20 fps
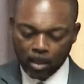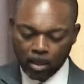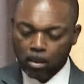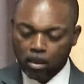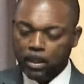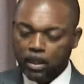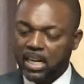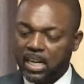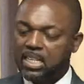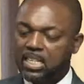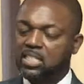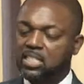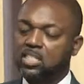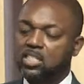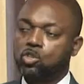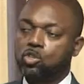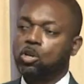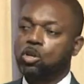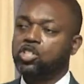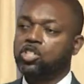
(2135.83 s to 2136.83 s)
because the
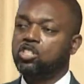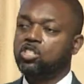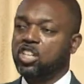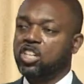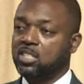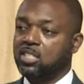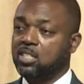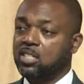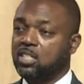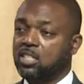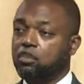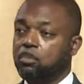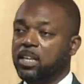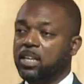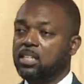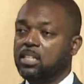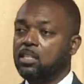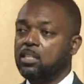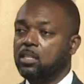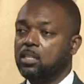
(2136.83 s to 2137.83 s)
Social Justice
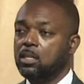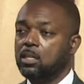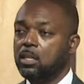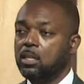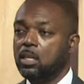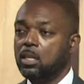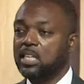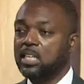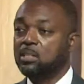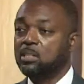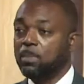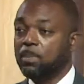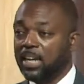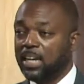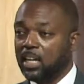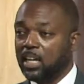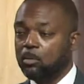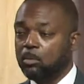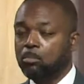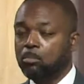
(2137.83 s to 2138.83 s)
Committee is made
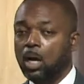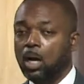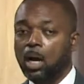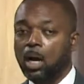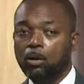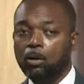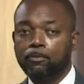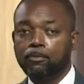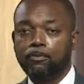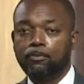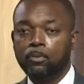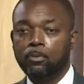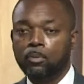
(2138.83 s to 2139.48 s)
up of